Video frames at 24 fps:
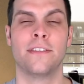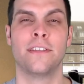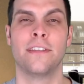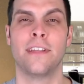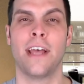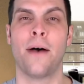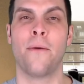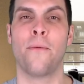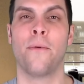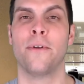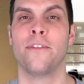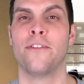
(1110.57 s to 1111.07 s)

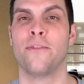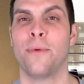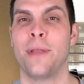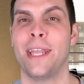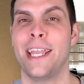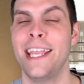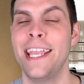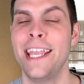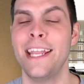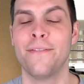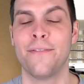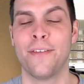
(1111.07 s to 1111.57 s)
not ones we
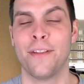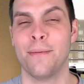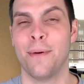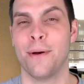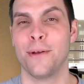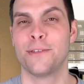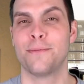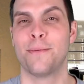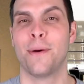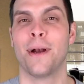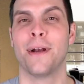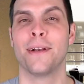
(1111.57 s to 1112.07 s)
eat for the
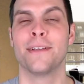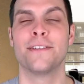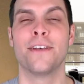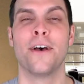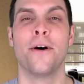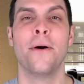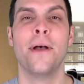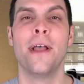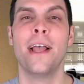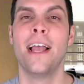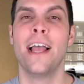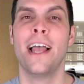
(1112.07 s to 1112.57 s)
most part,
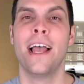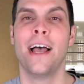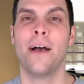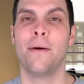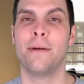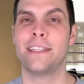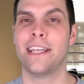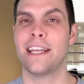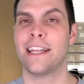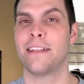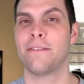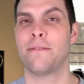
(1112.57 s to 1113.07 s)
so
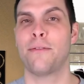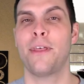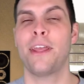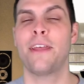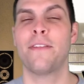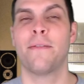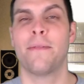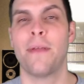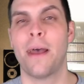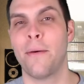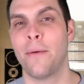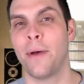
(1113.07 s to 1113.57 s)
we tend to think
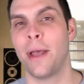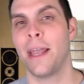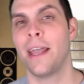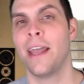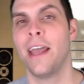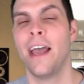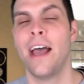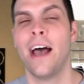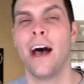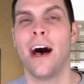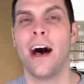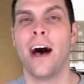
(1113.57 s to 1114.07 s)
of them that way.
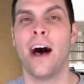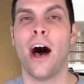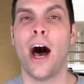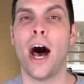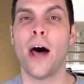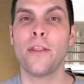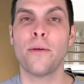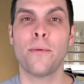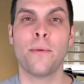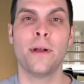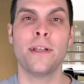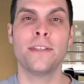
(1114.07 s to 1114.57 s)
Uh,
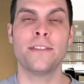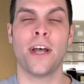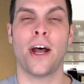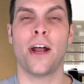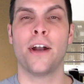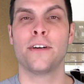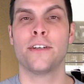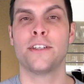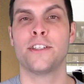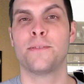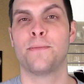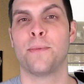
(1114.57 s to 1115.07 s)
other ones
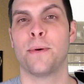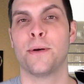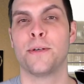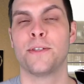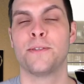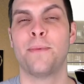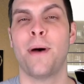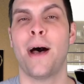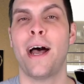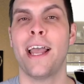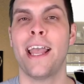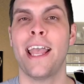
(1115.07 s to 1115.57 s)
are
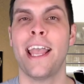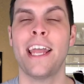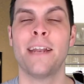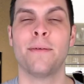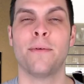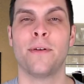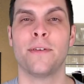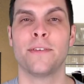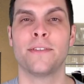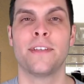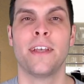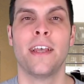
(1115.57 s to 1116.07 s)
dispersed by
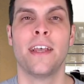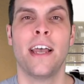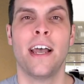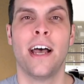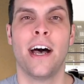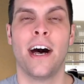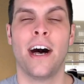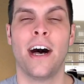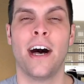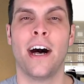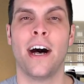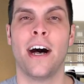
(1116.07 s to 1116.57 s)
animals.
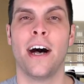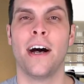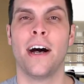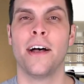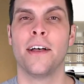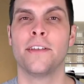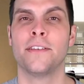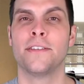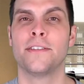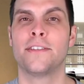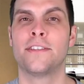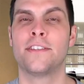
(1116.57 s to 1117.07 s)

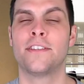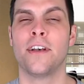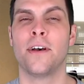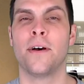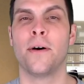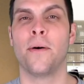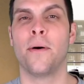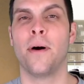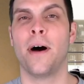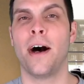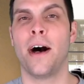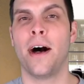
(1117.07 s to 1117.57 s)
Uh,
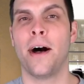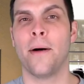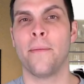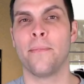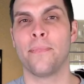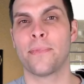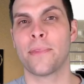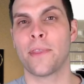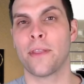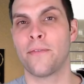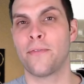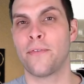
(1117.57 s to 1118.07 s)
so, um,
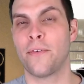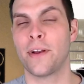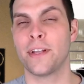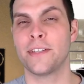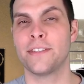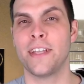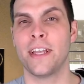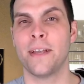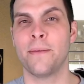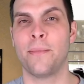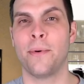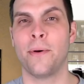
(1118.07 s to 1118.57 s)
for
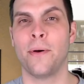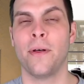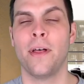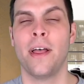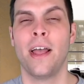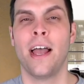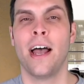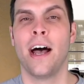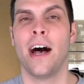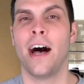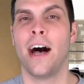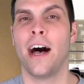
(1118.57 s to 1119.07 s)
example,
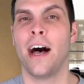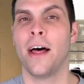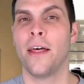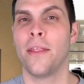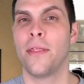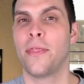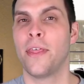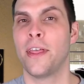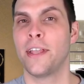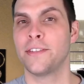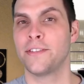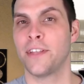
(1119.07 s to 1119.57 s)
uh,
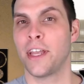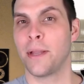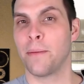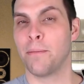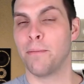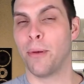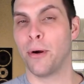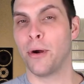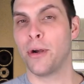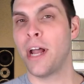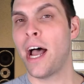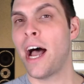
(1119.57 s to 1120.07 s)
things like
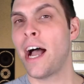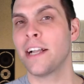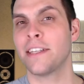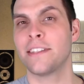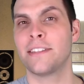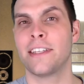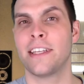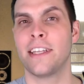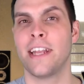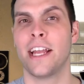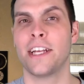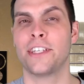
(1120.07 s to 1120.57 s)

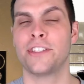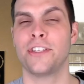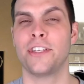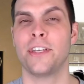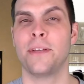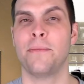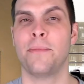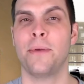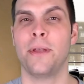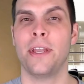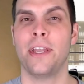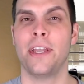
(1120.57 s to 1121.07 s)
burdocks can
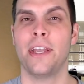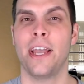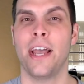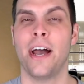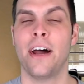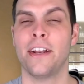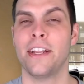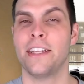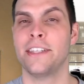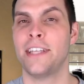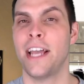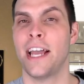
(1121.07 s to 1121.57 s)
actually be
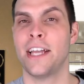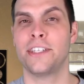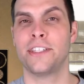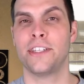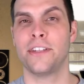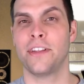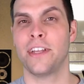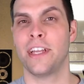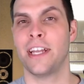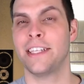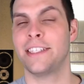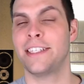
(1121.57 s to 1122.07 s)

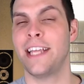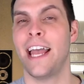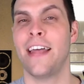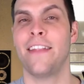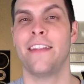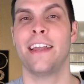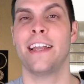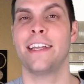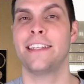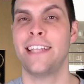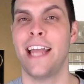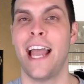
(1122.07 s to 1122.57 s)
unintentionally
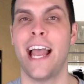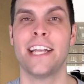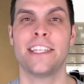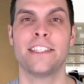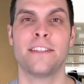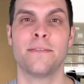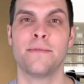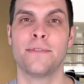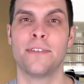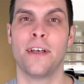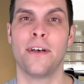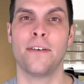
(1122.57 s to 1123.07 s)
they attach
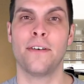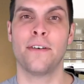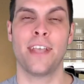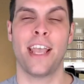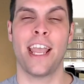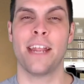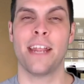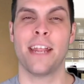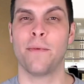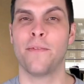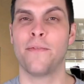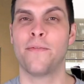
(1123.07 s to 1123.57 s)
themselves
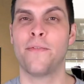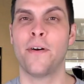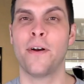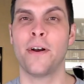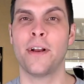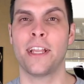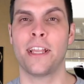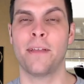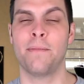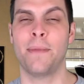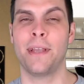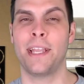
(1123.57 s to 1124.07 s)
to animal fur
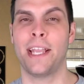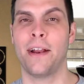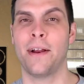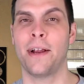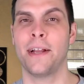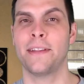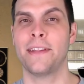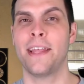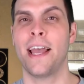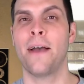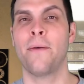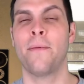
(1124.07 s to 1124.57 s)
and can be
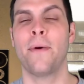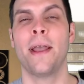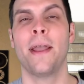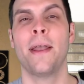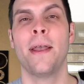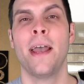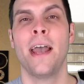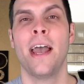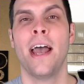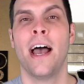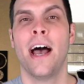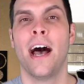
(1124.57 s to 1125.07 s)
carried that way,
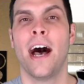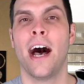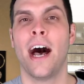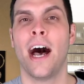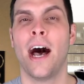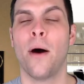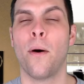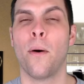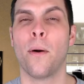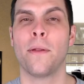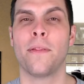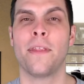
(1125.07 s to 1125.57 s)

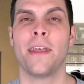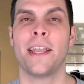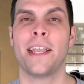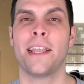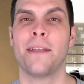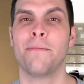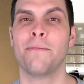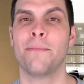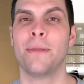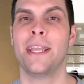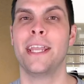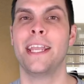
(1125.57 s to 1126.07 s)
uh, or they
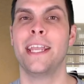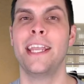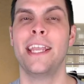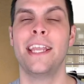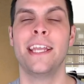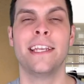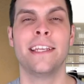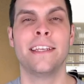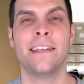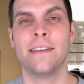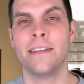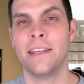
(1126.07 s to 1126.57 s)
can be
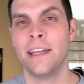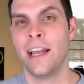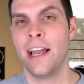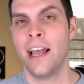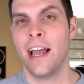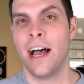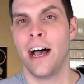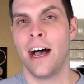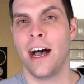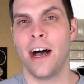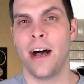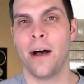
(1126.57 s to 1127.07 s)
eaten
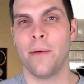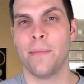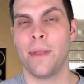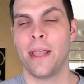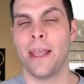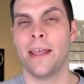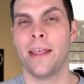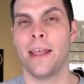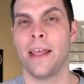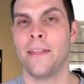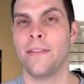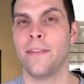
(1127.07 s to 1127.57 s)
um,
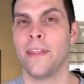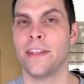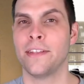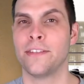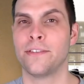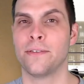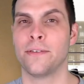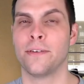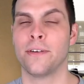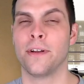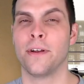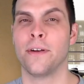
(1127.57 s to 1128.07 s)
and, and, then
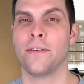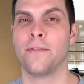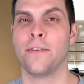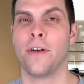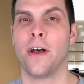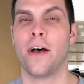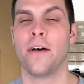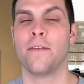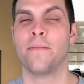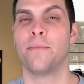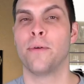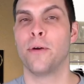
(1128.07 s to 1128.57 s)
sort of,
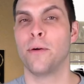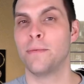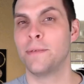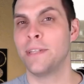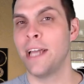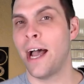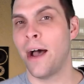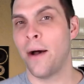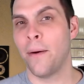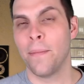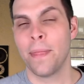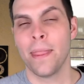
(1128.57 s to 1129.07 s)
pooped
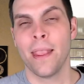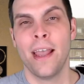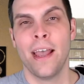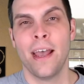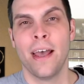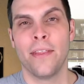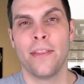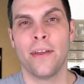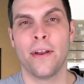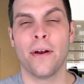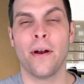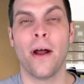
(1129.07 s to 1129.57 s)
out.
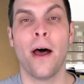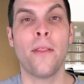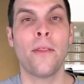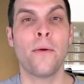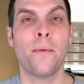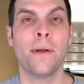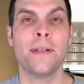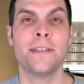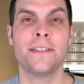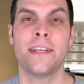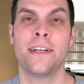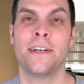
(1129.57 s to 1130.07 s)
There are other
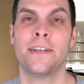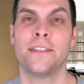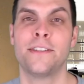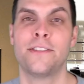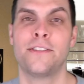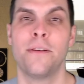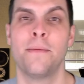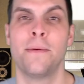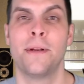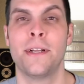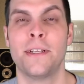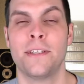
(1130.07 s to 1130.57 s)
ones that are
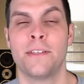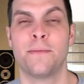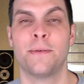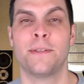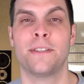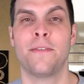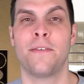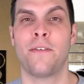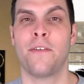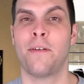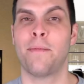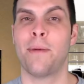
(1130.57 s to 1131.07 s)
distributed
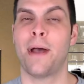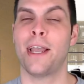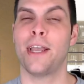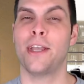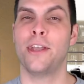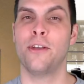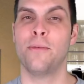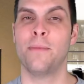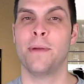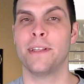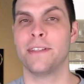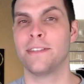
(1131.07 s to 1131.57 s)
specifically by
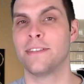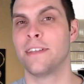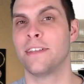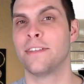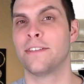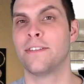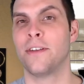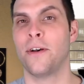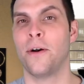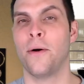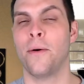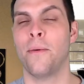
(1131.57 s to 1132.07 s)
humans.
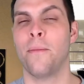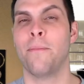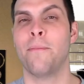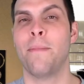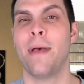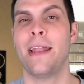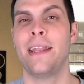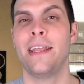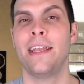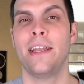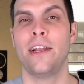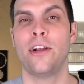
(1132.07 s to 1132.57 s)
So
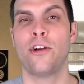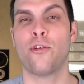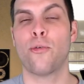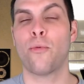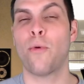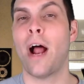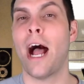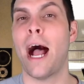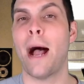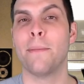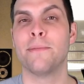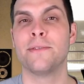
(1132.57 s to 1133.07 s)
many
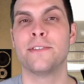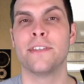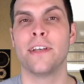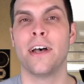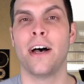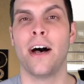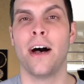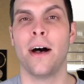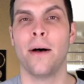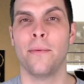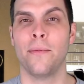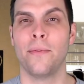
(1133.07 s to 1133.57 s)
crops
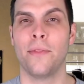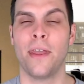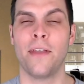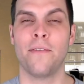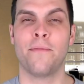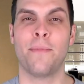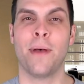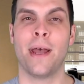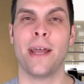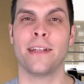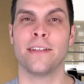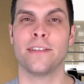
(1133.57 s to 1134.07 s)
uh,
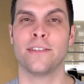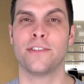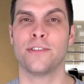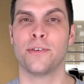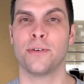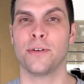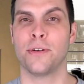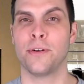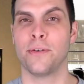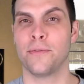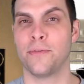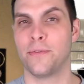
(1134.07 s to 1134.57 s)
they've been
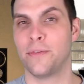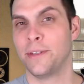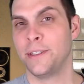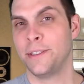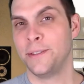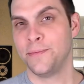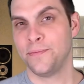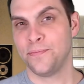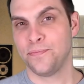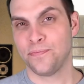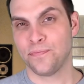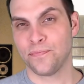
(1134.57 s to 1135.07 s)
sort of
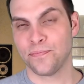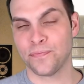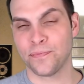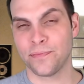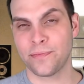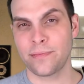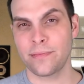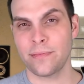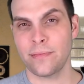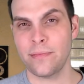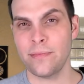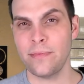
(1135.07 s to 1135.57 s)

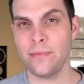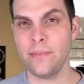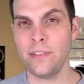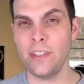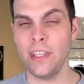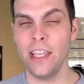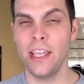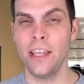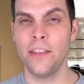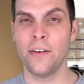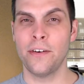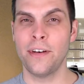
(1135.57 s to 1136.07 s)

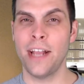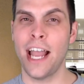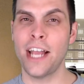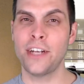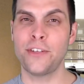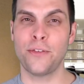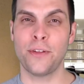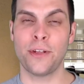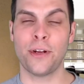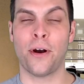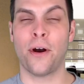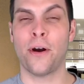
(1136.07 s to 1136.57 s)
either
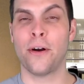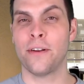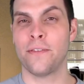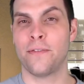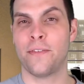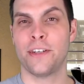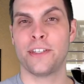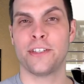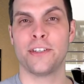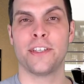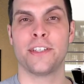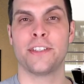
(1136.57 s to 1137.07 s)
naturally or
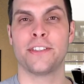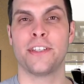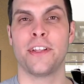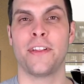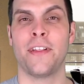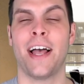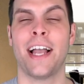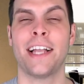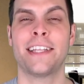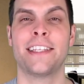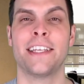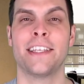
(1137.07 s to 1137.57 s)
artificially
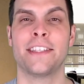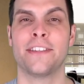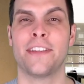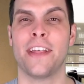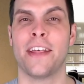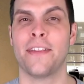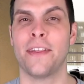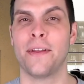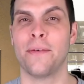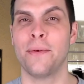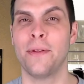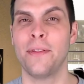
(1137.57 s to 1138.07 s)
selected so
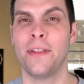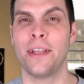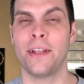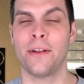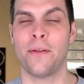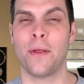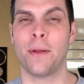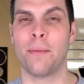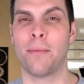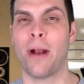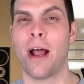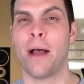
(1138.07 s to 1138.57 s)
that they really can
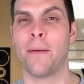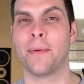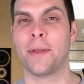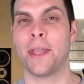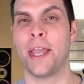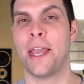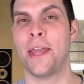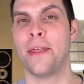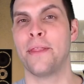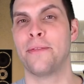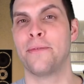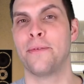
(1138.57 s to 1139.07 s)
only
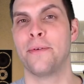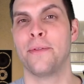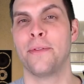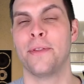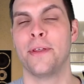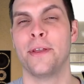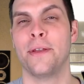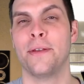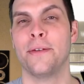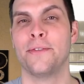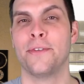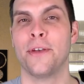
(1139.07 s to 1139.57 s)
propagate through
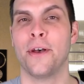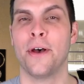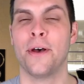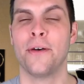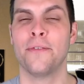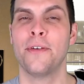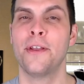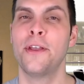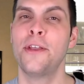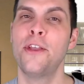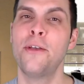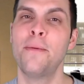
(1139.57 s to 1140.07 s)
the use
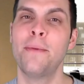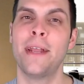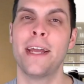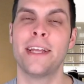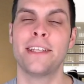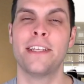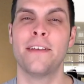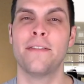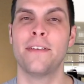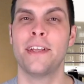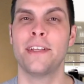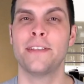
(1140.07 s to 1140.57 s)
of human
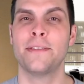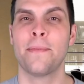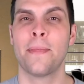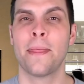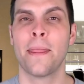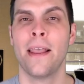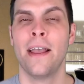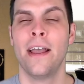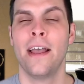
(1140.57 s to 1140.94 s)
activities.